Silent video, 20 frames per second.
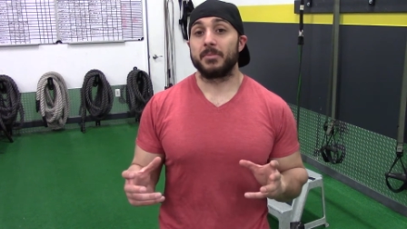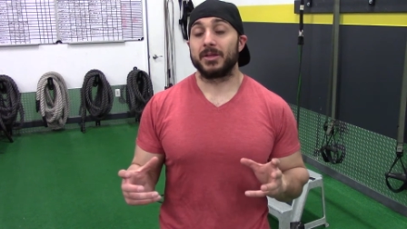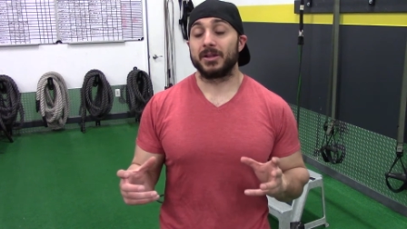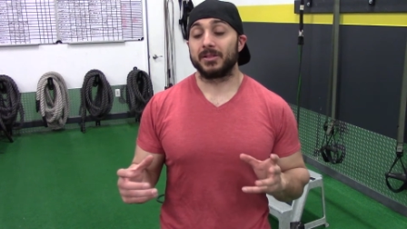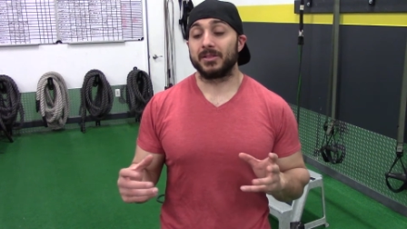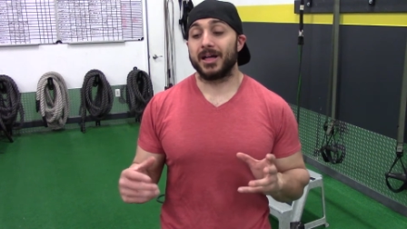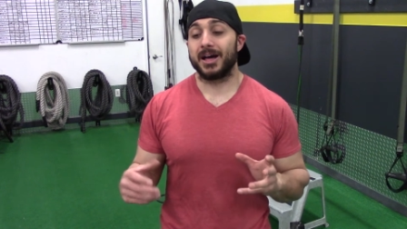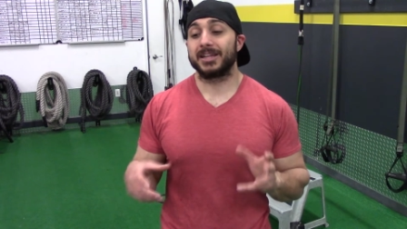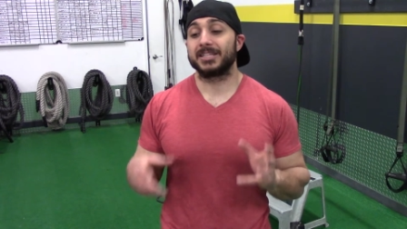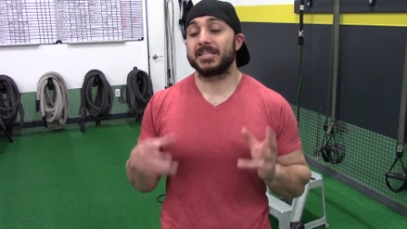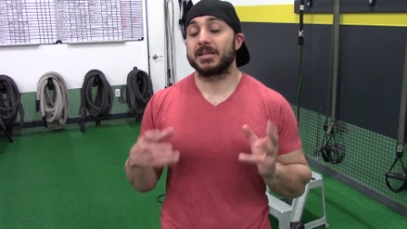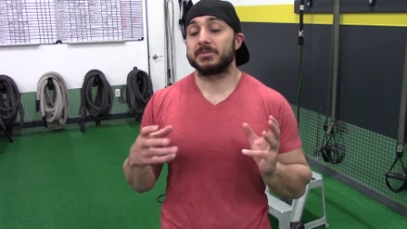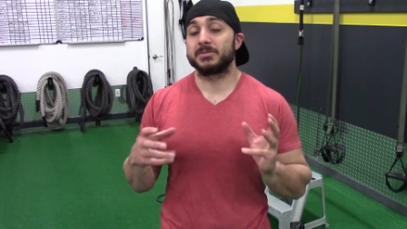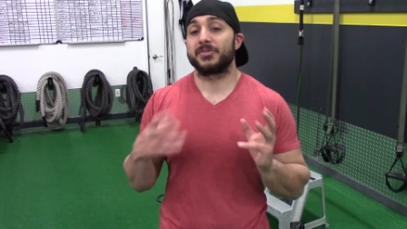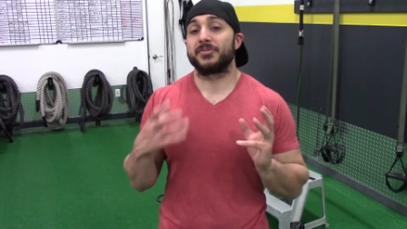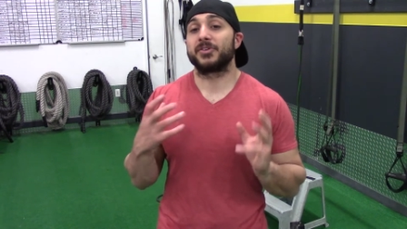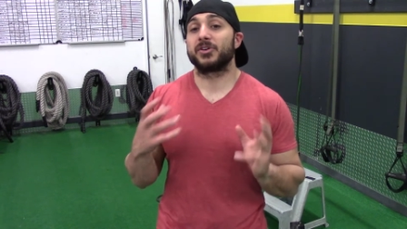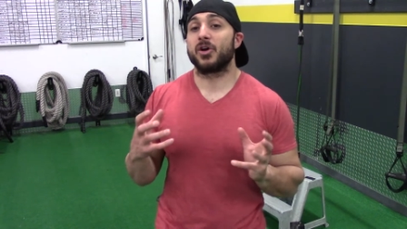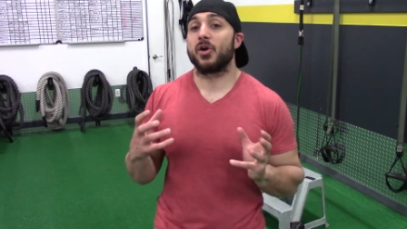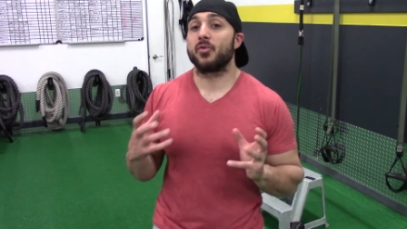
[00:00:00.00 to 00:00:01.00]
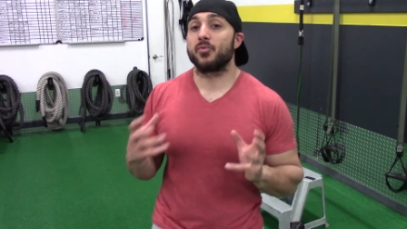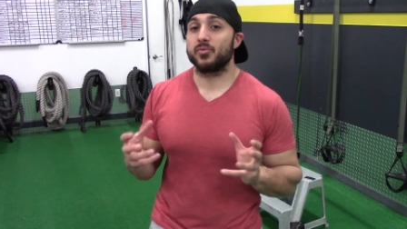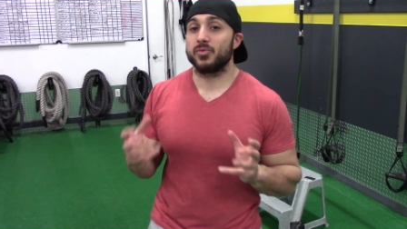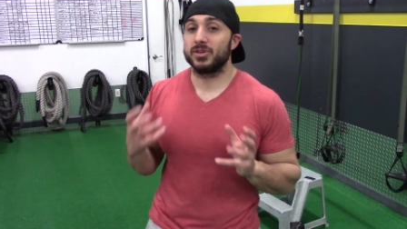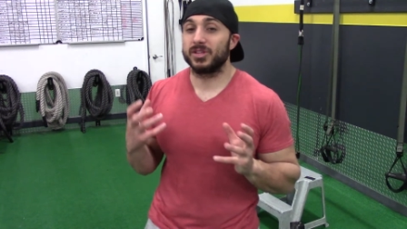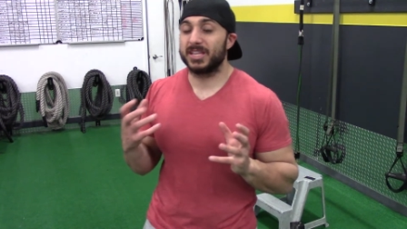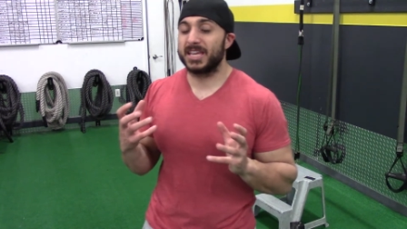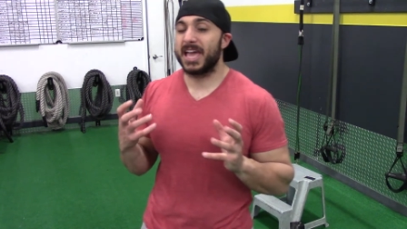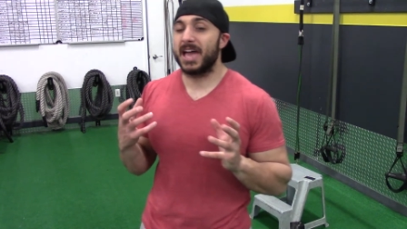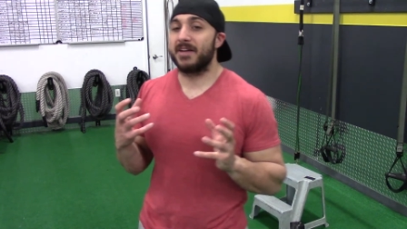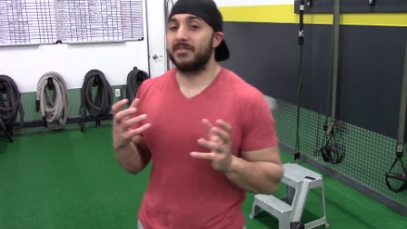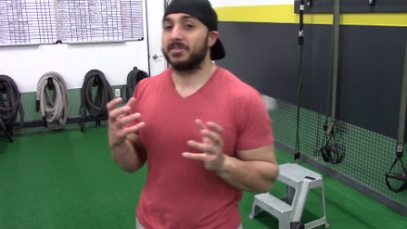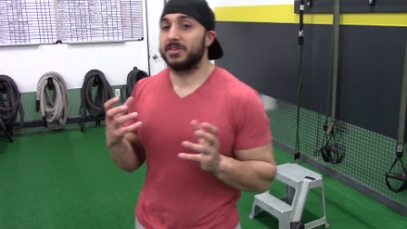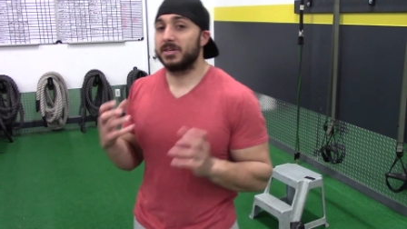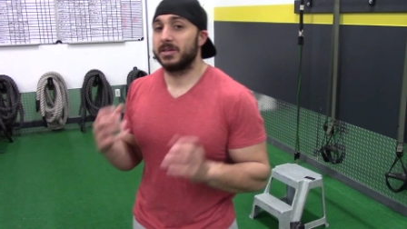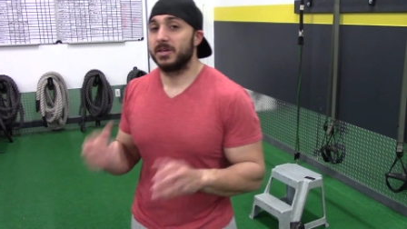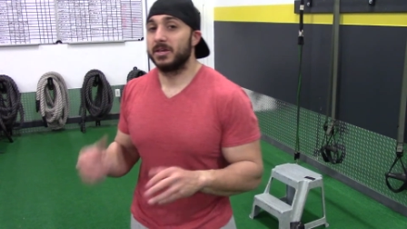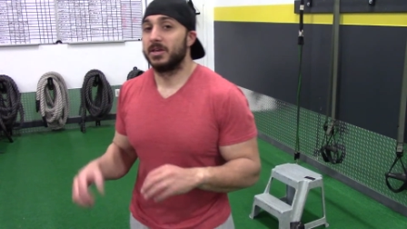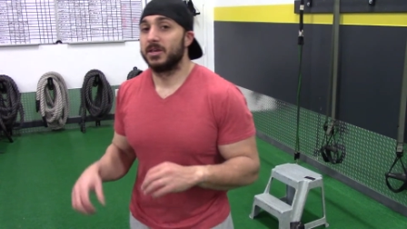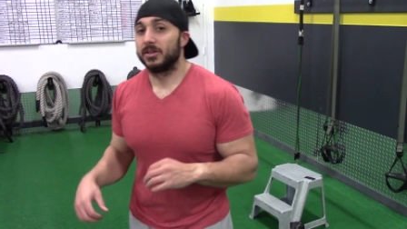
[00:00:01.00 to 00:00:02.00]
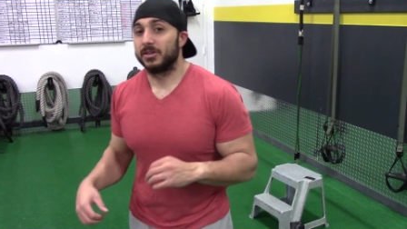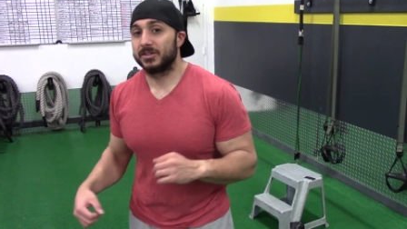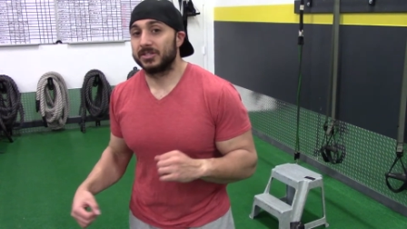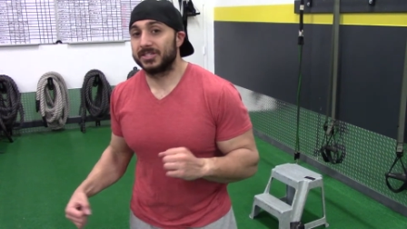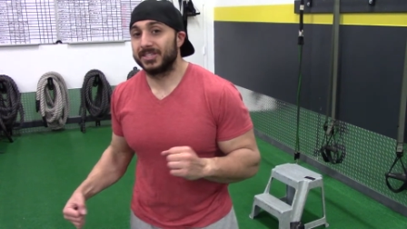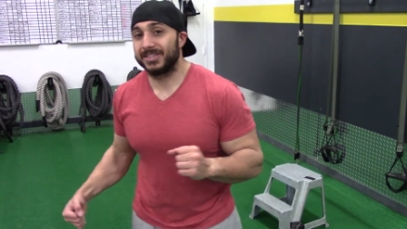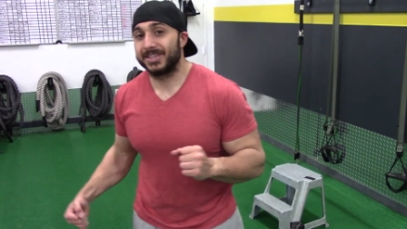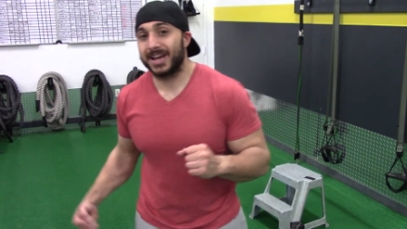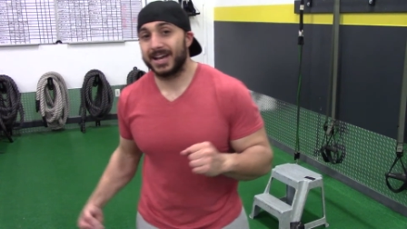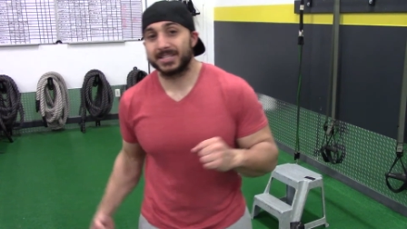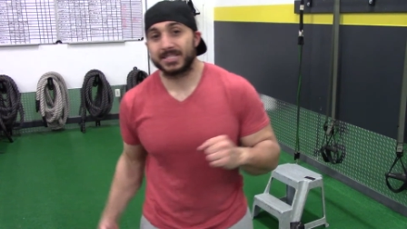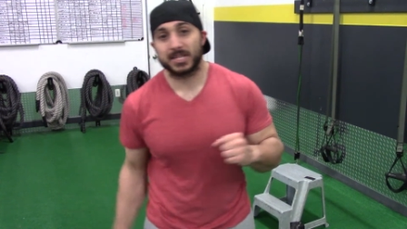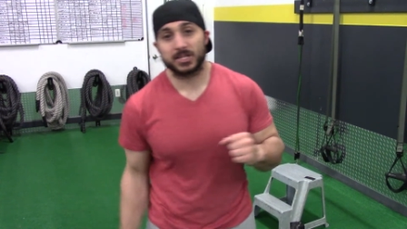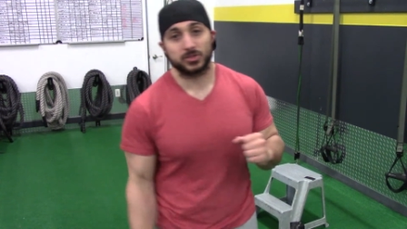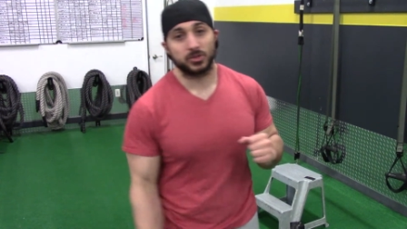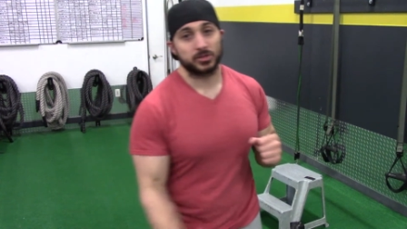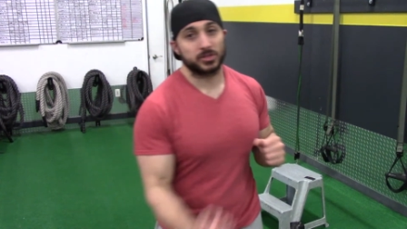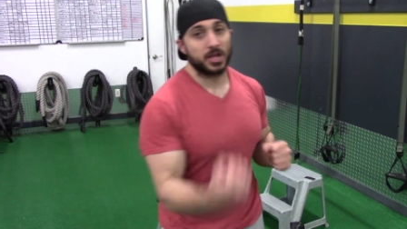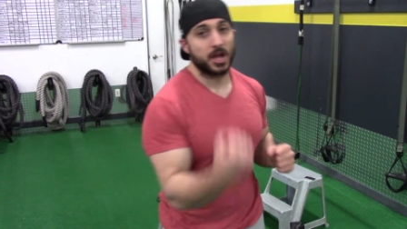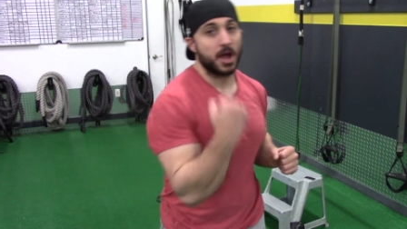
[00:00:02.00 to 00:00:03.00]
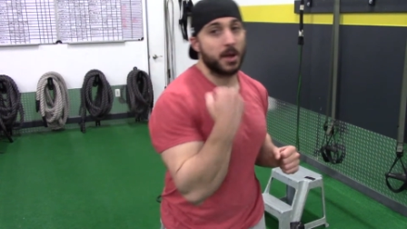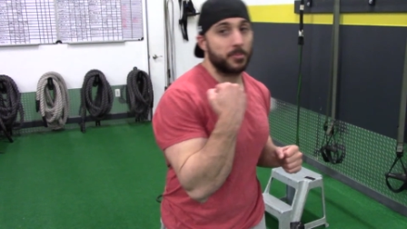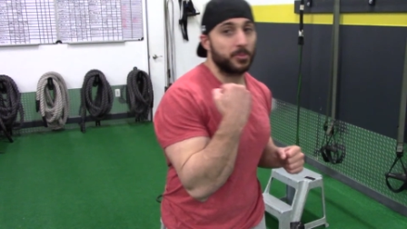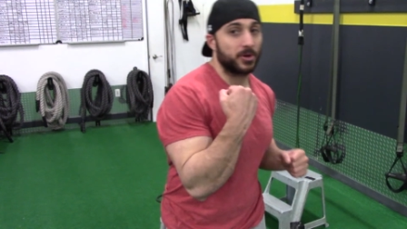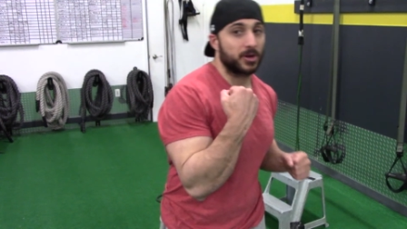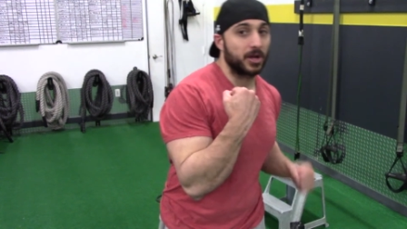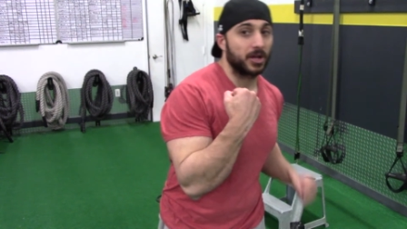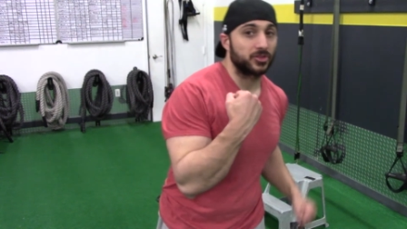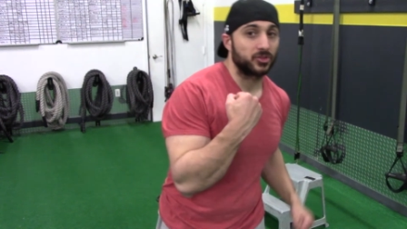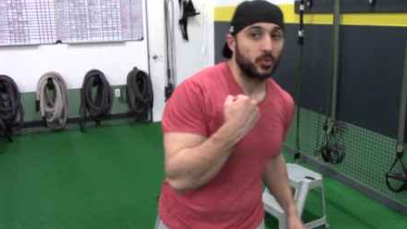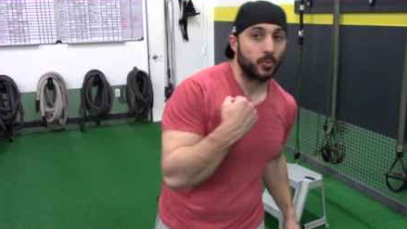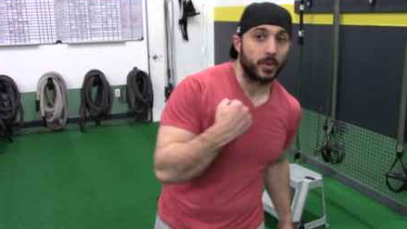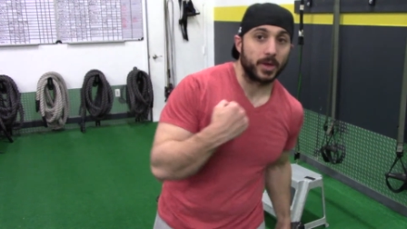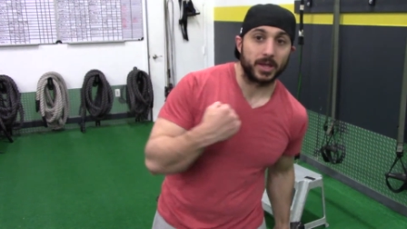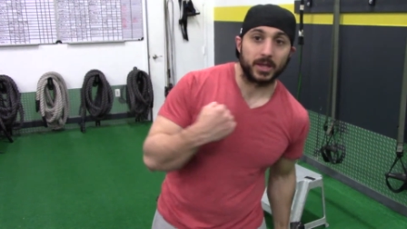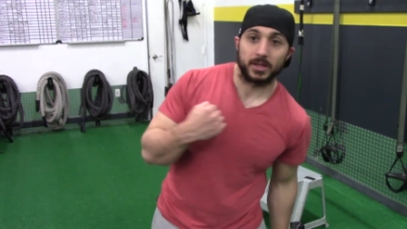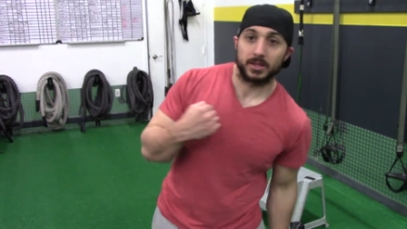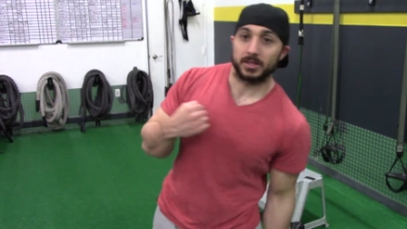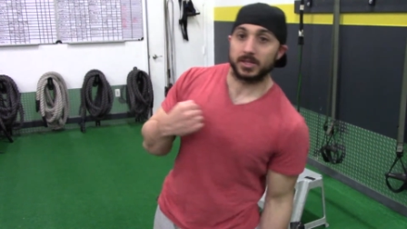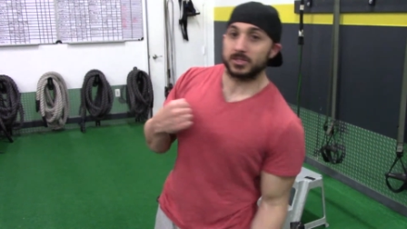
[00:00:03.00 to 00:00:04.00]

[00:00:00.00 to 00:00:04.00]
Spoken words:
And a lot of times if you're going really heavy, you see guys that start to uppercut the weight.